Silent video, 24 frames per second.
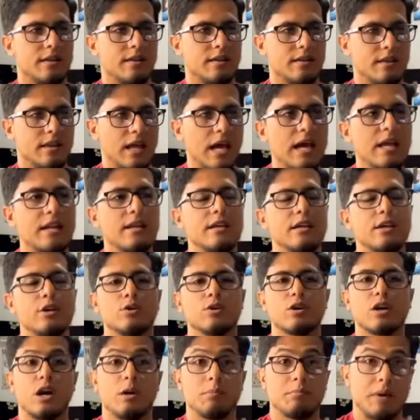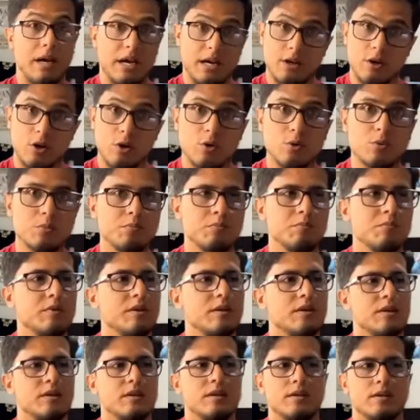Then he'll come back home
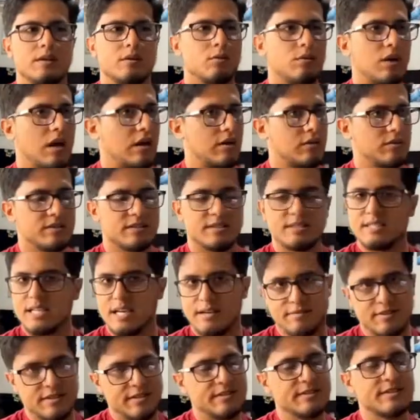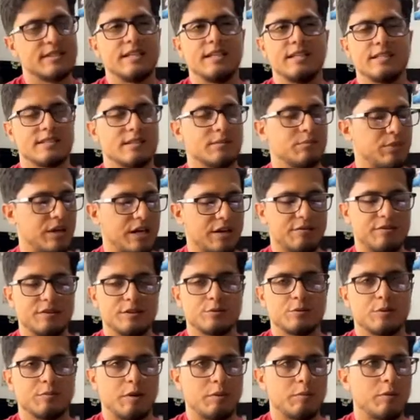around 7 to eat some
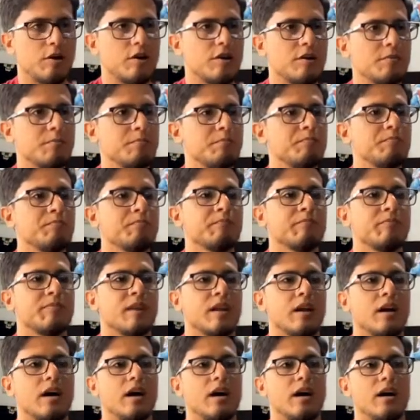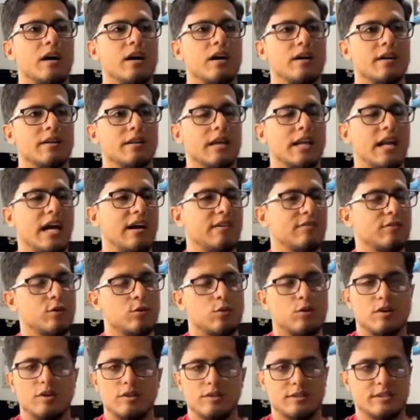breakfast with my mom. Then
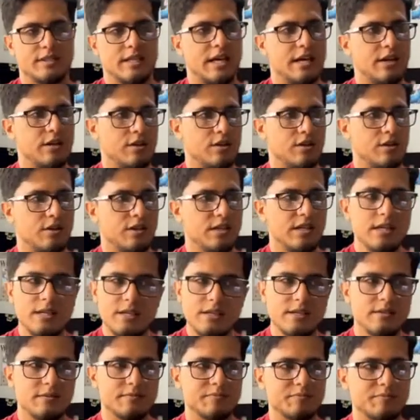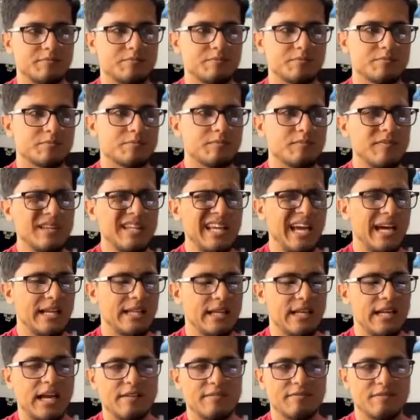afterwards they'll eat, and
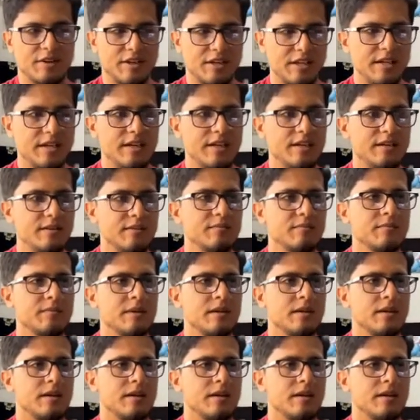then after eating,